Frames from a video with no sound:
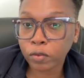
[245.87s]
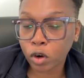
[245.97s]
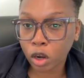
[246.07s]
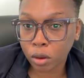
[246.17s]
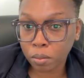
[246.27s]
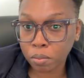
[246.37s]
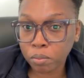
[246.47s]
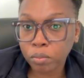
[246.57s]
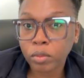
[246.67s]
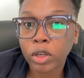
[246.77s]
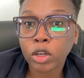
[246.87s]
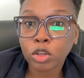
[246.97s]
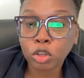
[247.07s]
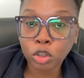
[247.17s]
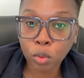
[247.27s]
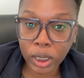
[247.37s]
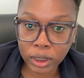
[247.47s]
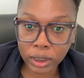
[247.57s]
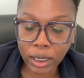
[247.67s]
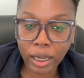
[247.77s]
from
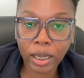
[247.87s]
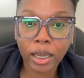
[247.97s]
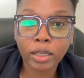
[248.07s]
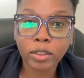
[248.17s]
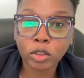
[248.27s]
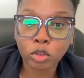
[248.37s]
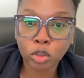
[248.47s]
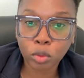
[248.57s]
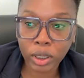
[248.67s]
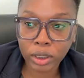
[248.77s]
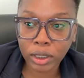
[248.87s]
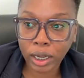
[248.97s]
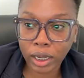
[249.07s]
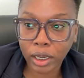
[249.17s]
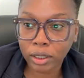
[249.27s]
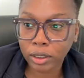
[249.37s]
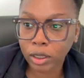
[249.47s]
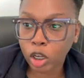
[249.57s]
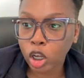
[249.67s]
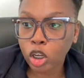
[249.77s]
USCIS to USCIS.
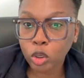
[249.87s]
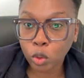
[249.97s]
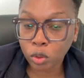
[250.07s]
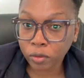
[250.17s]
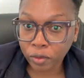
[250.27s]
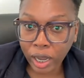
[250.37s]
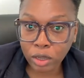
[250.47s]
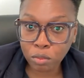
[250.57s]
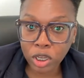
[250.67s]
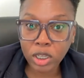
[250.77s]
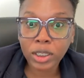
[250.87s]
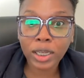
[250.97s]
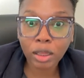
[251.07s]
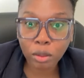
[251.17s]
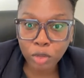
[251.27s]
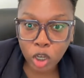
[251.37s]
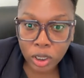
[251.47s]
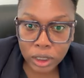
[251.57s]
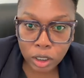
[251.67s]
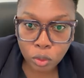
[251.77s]
Don't fight me. Tell them the
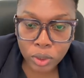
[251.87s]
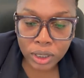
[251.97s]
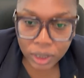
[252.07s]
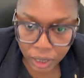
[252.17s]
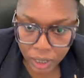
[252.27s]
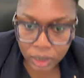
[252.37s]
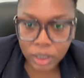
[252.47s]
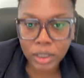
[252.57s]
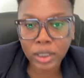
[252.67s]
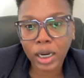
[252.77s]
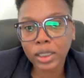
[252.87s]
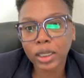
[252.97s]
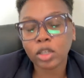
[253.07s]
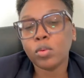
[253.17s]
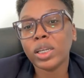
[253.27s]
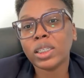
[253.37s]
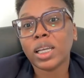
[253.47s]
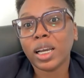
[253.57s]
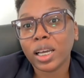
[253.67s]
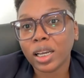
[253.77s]
consular queen says it starts at
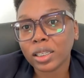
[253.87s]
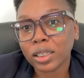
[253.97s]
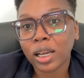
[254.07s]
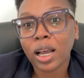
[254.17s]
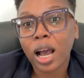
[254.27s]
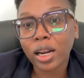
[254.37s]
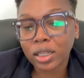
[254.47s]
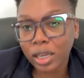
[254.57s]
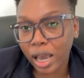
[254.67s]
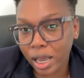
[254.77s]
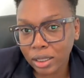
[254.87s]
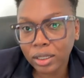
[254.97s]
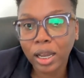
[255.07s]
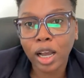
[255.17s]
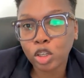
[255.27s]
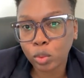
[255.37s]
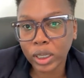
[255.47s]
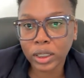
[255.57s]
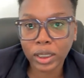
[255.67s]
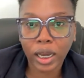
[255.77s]
USCIS and it ends at
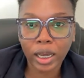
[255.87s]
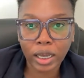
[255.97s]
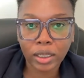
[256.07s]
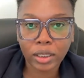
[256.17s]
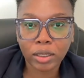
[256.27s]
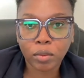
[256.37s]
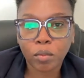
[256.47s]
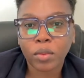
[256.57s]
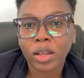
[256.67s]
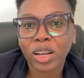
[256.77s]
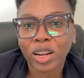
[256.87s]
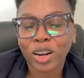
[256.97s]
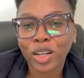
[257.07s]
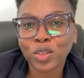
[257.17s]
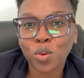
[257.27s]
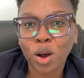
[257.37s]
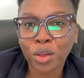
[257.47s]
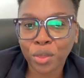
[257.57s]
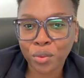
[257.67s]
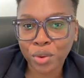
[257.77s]
USCIS. Let's walk
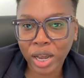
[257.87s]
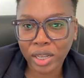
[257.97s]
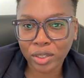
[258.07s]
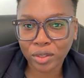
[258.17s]
through that.